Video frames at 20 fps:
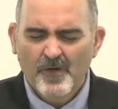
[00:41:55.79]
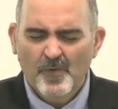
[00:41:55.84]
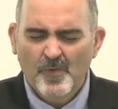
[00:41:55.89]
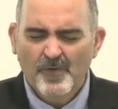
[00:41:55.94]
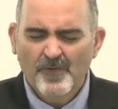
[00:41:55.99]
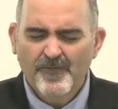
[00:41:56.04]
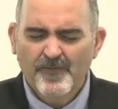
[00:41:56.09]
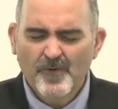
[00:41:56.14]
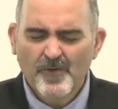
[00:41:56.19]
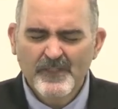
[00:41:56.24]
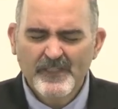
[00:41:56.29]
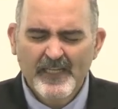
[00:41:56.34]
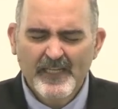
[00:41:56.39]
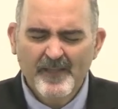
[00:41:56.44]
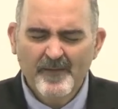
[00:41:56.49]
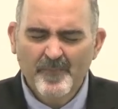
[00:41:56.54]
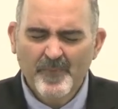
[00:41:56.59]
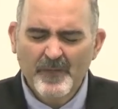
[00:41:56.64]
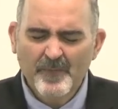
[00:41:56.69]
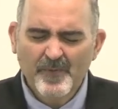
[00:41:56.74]
will force
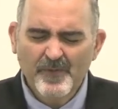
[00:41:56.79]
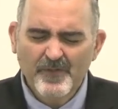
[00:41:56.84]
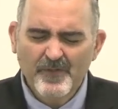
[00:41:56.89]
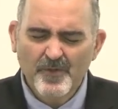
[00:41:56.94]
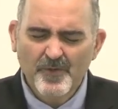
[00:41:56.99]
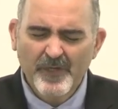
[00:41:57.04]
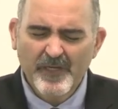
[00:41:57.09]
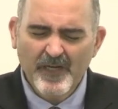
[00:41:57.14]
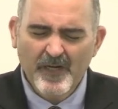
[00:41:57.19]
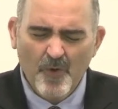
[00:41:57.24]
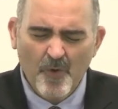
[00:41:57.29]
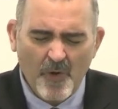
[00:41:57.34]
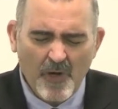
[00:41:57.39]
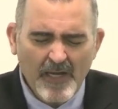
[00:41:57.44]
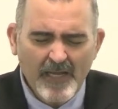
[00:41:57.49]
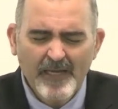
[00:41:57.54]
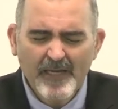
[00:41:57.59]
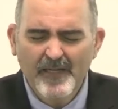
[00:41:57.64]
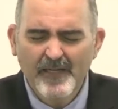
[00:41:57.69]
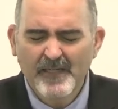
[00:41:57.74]
other people to
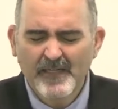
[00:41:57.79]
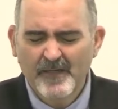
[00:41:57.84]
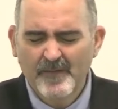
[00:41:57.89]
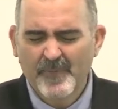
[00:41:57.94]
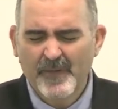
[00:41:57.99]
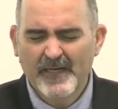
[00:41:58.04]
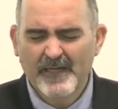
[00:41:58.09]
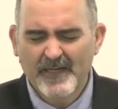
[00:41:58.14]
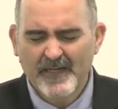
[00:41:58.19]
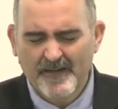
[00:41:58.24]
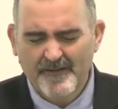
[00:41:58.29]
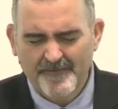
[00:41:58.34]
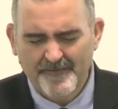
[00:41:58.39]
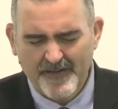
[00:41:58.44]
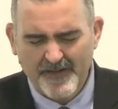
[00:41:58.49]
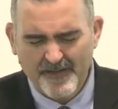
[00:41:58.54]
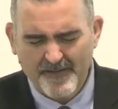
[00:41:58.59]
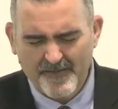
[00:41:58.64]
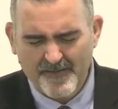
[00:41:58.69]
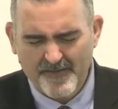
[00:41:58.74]
inquire about our
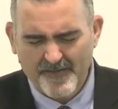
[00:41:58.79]
faith.